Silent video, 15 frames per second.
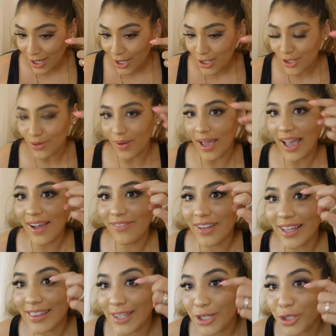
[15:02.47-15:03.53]
So I have
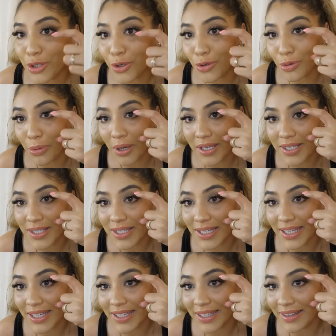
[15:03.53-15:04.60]
like this
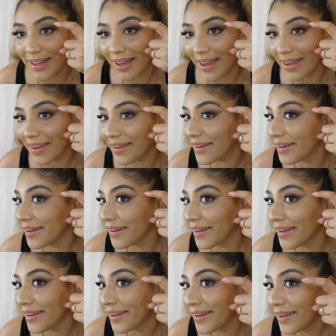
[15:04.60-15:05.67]
crusty like
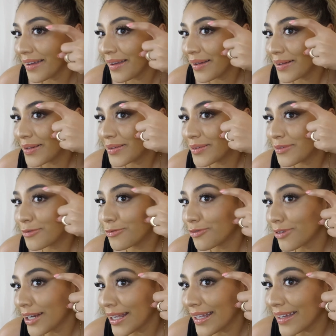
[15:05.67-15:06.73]

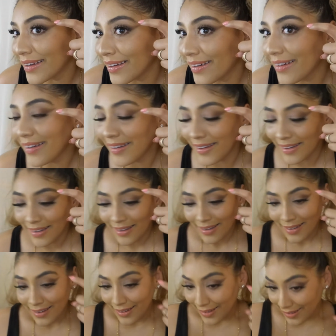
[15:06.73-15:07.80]
ring
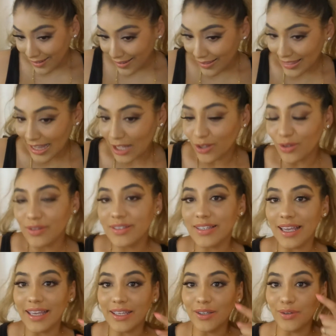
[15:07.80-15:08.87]
that looks
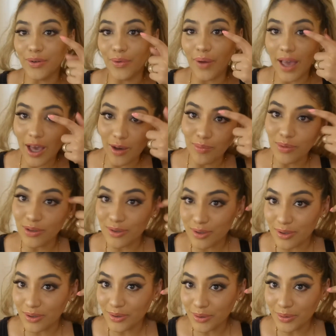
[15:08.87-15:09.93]
like, you know, Elmer's
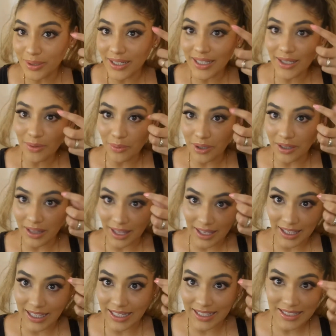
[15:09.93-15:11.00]
glue ring where
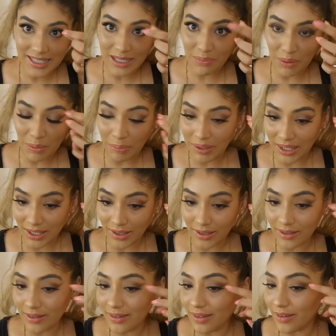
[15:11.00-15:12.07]
like it needs to be
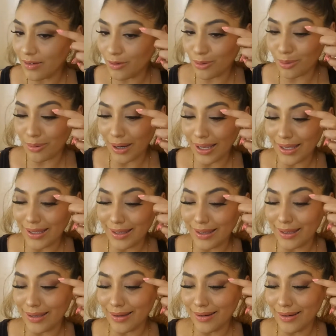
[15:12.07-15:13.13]
peeled right
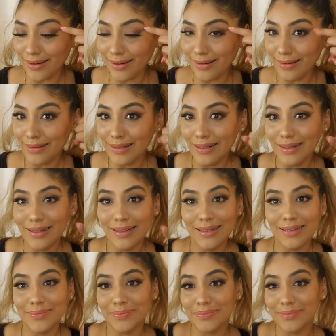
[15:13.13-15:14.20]
here.
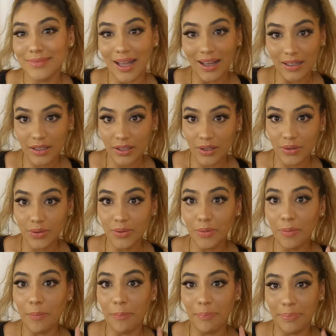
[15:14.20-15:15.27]
Not cute,
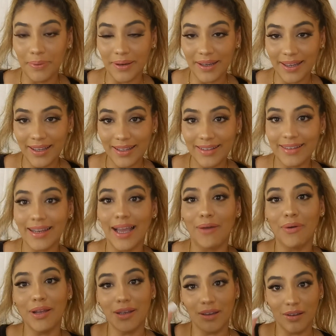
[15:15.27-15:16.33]
but now
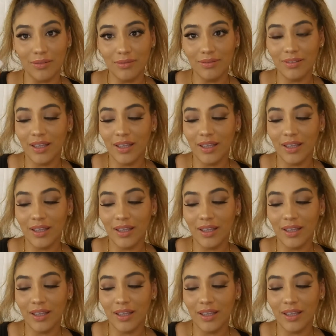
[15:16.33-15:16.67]
I know.